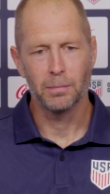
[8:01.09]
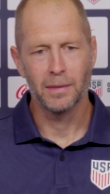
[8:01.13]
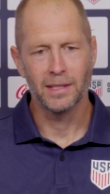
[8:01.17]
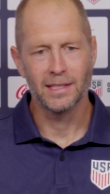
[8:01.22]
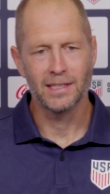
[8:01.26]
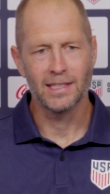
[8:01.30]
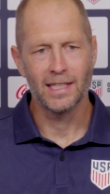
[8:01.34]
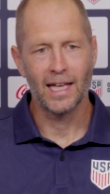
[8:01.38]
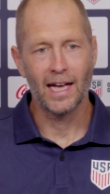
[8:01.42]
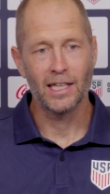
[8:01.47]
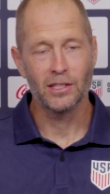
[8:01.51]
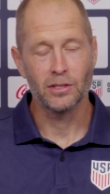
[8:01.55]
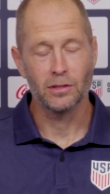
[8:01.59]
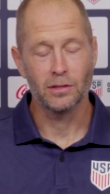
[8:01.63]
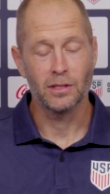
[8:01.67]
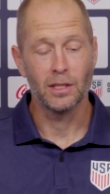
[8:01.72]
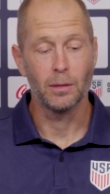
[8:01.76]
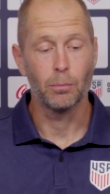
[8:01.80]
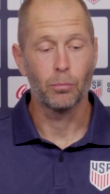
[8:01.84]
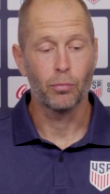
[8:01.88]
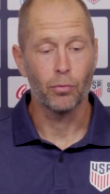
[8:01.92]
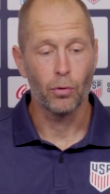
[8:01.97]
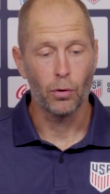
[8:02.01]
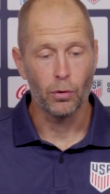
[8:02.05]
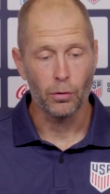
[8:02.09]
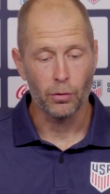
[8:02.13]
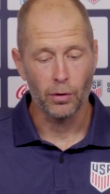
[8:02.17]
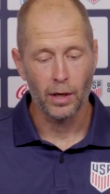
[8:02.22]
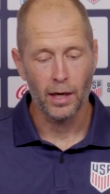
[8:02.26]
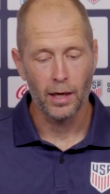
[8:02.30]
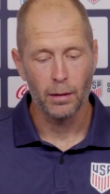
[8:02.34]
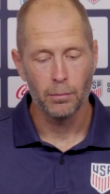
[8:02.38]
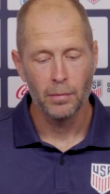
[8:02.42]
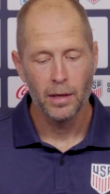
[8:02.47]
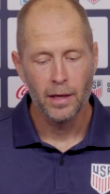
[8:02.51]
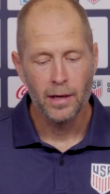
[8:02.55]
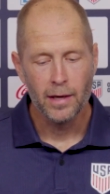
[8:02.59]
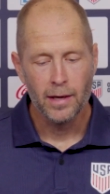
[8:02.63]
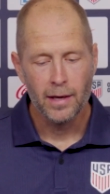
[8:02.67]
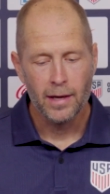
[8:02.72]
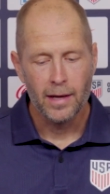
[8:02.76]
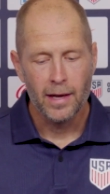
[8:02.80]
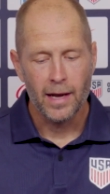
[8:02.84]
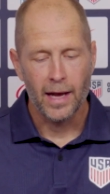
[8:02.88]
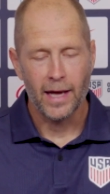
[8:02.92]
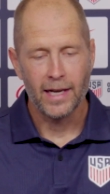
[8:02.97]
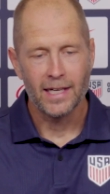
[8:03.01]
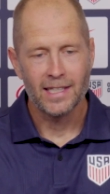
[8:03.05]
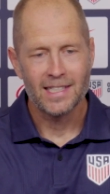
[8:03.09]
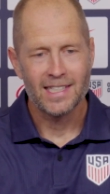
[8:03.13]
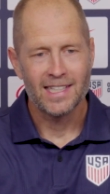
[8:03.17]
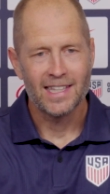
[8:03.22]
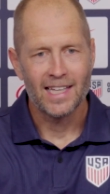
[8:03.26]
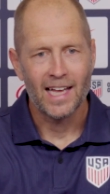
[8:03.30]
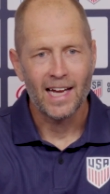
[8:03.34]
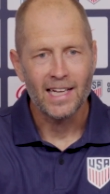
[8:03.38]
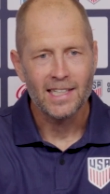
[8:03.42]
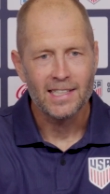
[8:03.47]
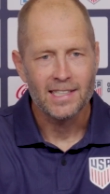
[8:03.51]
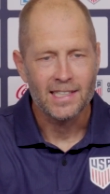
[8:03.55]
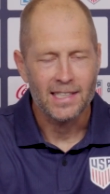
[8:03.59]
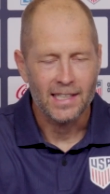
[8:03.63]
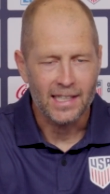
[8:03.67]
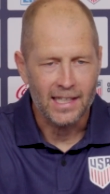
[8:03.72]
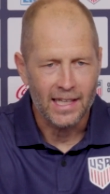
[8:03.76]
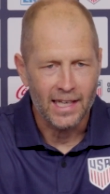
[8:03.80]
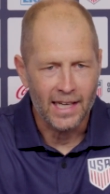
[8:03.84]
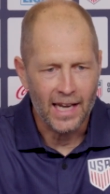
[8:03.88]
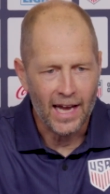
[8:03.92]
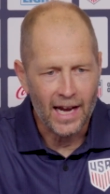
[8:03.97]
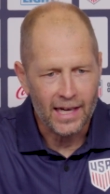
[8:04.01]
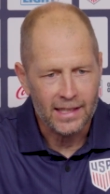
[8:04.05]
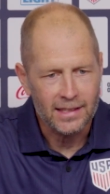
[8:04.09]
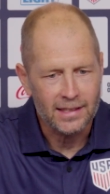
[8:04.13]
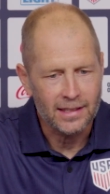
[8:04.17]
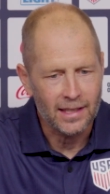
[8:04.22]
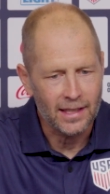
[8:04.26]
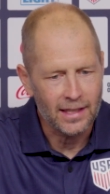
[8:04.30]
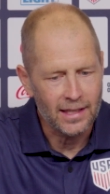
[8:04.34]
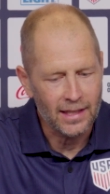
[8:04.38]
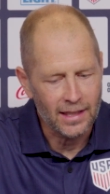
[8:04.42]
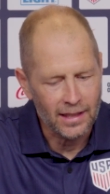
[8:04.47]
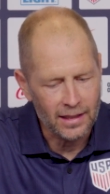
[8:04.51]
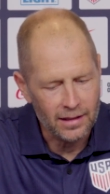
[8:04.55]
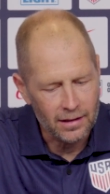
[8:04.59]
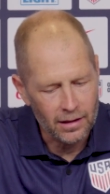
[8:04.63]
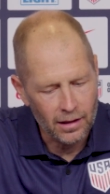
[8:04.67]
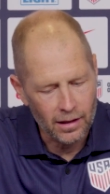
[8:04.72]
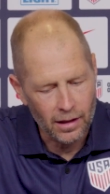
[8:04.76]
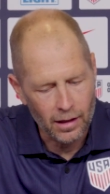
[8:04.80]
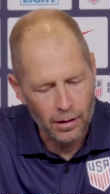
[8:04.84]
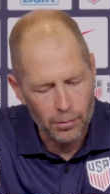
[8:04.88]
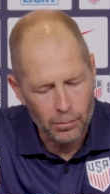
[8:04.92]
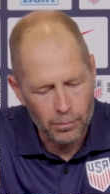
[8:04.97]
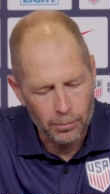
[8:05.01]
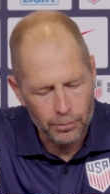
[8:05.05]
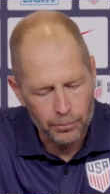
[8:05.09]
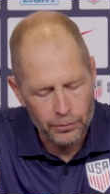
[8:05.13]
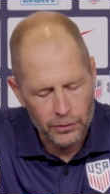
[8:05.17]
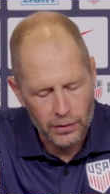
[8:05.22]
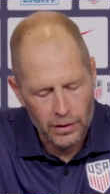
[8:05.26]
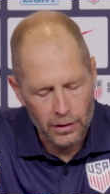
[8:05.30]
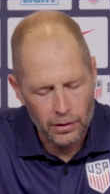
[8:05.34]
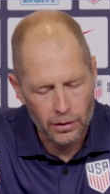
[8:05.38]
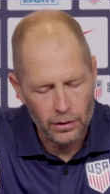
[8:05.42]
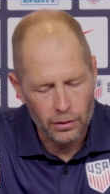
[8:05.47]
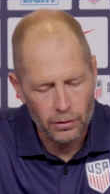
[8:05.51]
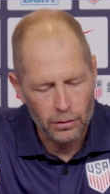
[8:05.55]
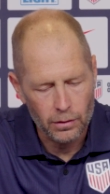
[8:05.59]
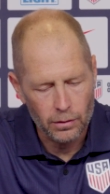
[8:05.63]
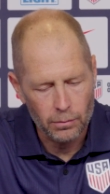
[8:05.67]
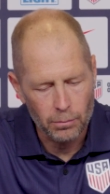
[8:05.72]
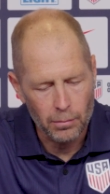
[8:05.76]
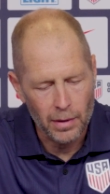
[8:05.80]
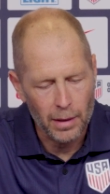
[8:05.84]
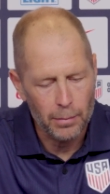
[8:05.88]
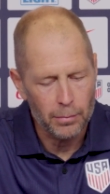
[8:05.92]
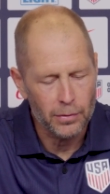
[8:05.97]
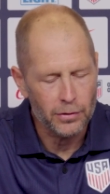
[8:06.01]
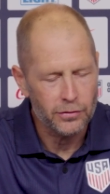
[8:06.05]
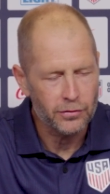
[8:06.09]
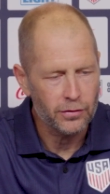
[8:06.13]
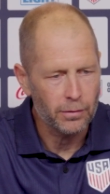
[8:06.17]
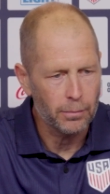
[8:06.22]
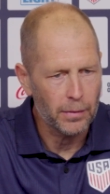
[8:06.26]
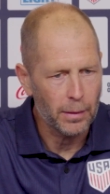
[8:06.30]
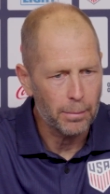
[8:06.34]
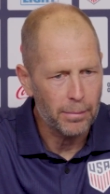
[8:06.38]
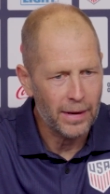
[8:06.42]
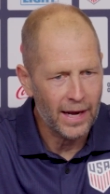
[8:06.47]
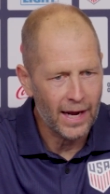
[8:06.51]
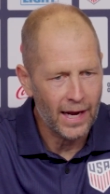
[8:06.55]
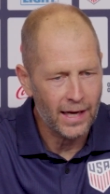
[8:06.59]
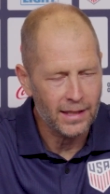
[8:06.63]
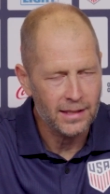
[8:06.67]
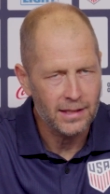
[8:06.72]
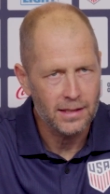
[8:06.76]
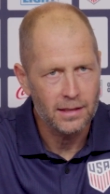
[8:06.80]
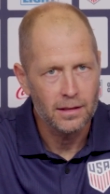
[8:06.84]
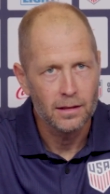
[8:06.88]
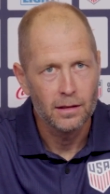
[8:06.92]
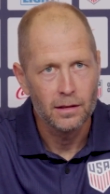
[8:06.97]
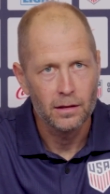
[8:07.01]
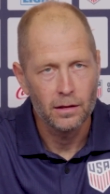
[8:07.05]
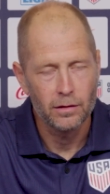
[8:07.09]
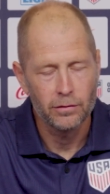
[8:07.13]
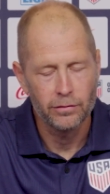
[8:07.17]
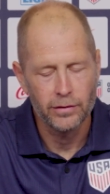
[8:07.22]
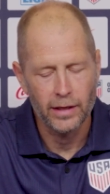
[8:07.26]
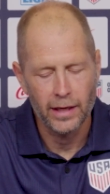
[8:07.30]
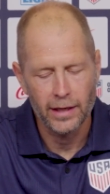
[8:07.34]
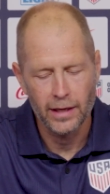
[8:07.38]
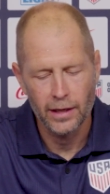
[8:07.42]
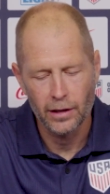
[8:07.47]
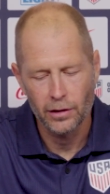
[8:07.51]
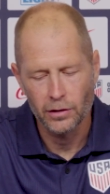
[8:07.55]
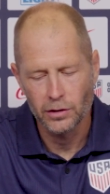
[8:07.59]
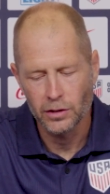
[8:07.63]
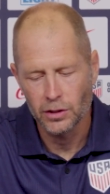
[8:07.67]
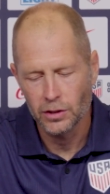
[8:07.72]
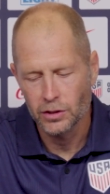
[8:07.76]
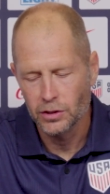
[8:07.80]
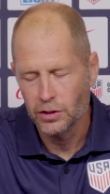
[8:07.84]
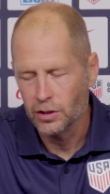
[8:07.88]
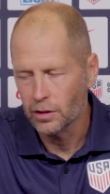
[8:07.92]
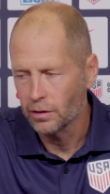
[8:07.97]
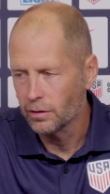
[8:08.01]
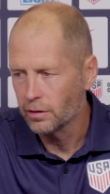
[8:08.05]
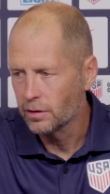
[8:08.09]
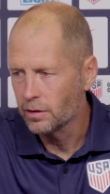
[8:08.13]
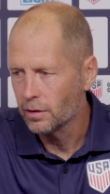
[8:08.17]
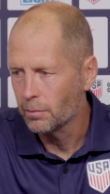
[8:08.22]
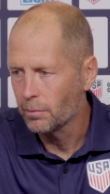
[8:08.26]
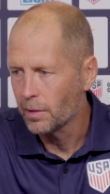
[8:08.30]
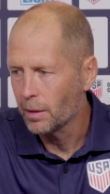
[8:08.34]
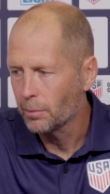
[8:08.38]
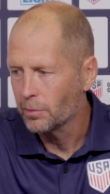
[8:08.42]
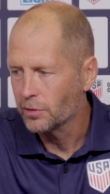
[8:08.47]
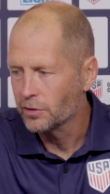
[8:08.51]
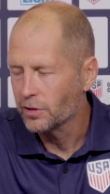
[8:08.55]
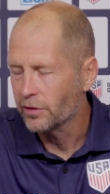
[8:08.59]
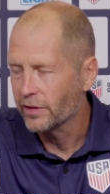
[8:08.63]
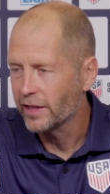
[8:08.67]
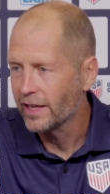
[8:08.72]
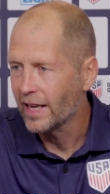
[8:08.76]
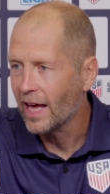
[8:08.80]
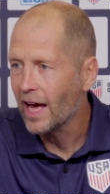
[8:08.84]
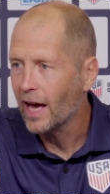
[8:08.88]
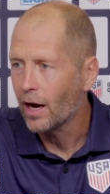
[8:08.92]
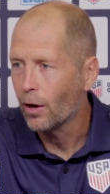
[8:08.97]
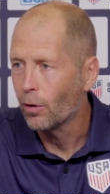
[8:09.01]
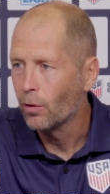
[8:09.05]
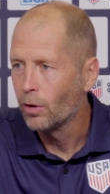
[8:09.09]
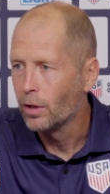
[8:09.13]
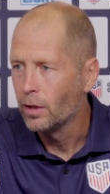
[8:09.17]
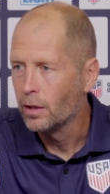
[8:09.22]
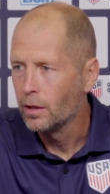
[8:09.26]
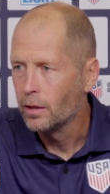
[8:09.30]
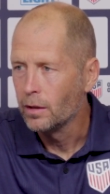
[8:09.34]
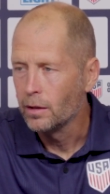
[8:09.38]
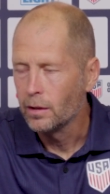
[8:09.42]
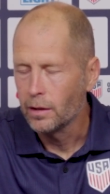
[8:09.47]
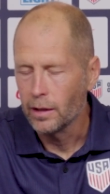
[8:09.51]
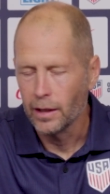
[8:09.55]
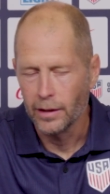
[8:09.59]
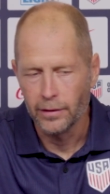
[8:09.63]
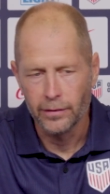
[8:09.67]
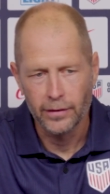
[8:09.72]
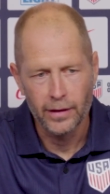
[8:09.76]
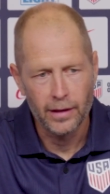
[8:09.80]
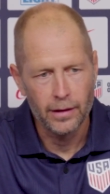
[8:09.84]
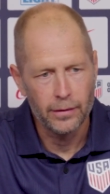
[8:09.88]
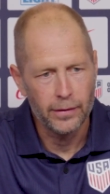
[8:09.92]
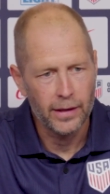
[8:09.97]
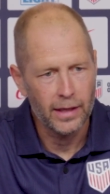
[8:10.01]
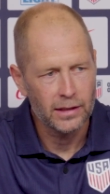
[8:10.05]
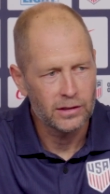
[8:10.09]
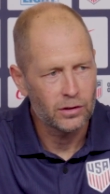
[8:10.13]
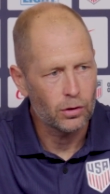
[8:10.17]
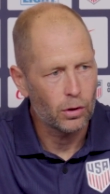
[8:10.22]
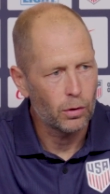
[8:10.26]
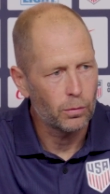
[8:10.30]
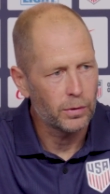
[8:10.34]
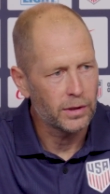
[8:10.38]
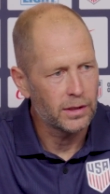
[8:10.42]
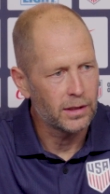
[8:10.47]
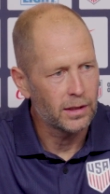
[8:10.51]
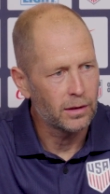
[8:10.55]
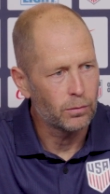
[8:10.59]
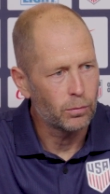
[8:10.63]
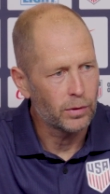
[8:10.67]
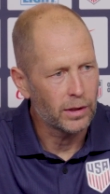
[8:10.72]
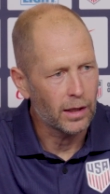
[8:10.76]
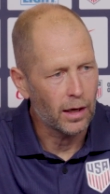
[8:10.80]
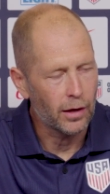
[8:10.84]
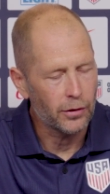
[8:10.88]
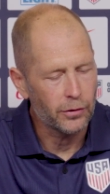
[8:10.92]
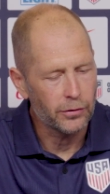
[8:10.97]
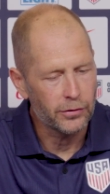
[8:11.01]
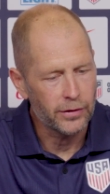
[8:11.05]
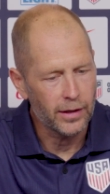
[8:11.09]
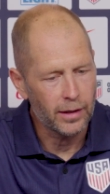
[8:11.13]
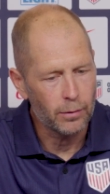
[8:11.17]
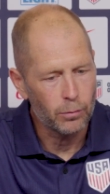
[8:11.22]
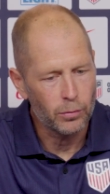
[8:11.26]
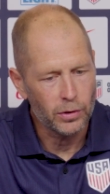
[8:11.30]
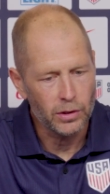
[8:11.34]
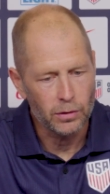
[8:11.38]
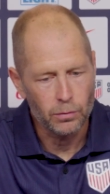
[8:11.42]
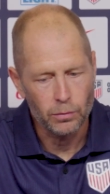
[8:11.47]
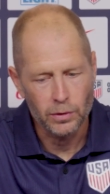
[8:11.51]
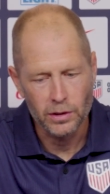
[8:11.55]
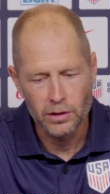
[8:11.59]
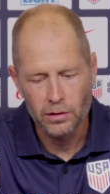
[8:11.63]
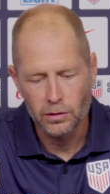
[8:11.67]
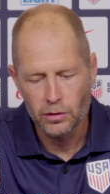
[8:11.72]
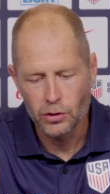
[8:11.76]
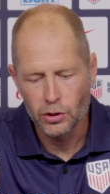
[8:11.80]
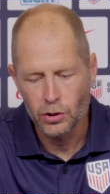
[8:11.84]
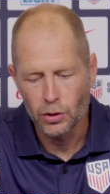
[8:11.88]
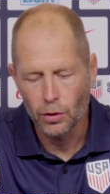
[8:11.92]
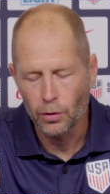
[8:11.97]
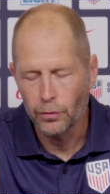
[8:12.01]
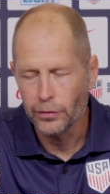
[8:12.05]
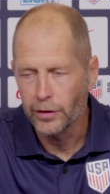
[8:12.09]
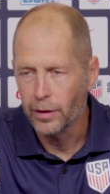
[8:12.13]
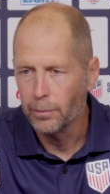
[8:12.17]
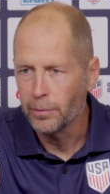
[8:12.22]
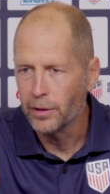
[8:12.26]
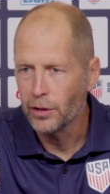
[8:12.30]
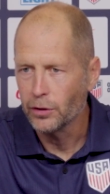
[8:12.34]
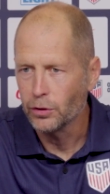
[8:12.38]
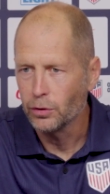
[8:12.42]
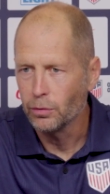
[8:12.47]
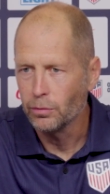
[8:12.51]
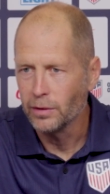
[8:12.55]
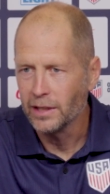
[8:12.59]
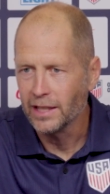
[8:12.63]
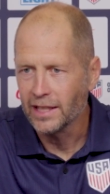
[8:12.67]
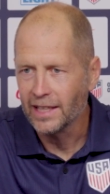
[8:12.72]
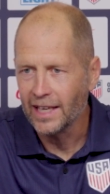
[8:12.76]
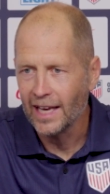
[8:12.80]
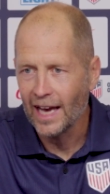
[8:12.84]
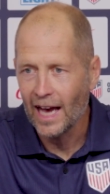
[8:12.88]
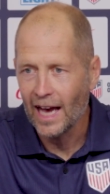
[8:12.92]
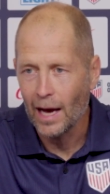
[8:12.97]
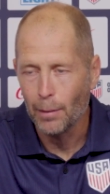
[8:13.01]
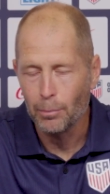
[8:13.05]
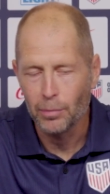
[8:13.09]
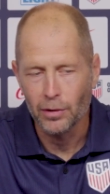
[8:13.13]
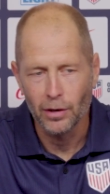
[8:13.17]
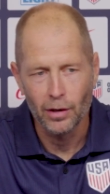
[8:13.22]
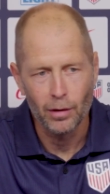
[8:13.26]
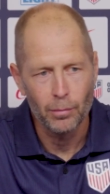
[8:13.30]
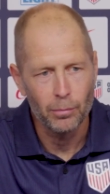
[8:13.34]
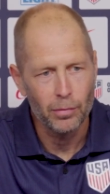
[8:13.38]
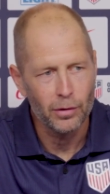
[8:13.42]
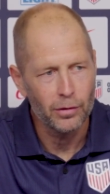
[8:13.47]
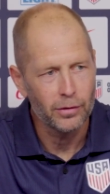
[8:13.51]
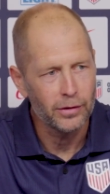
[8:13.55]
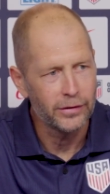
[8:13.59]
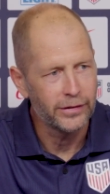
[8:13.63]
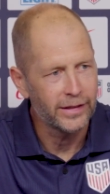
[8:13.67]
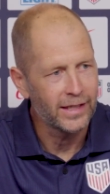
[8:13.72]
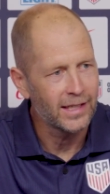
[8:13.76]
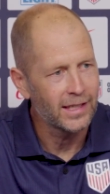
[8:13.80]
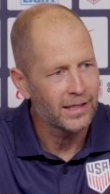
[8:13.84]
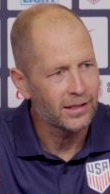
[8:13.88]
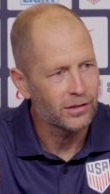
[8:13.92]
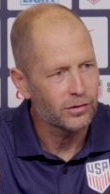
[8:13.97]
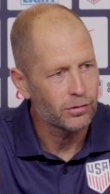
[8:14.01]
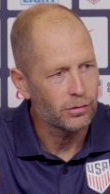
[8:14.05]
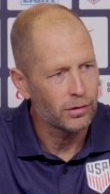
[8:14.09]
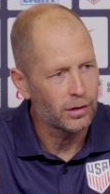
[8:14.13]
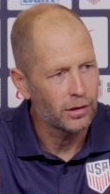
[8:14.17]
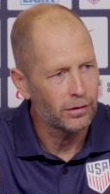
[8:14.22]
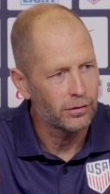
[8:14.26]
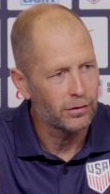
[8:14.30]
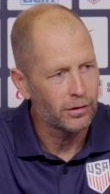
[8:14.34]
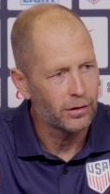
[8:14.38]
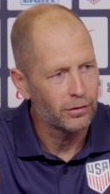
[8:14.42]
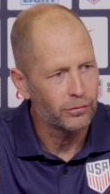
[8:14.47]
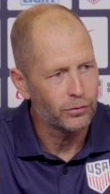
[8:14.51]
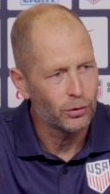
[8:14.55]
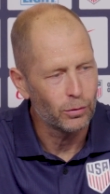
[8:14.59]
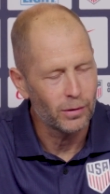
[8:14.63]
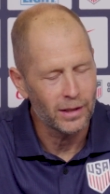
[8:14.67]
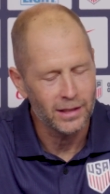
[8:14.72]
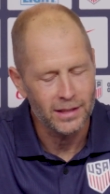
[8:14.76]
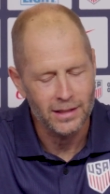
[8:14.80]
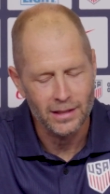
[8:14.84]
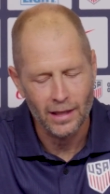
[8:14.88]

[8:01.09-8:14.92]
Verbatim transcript: men's national team program. And it's nice to connect, I think, um, members from the past of that heritage to, to members of the now. And, and that's all we did. We honored them. We, we showed them their unique cap number in the history of, of U.S.